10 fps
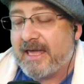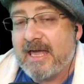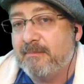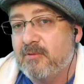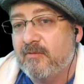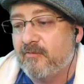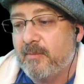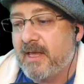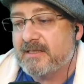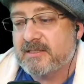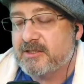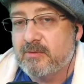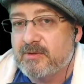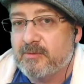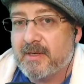I can't pull from my
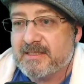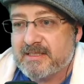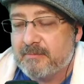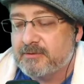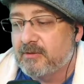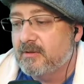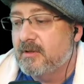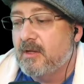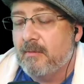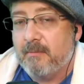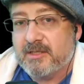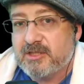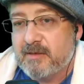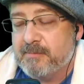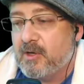SSU into my assembler, my
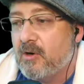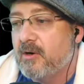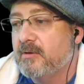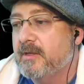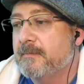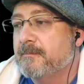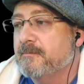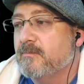shipyard,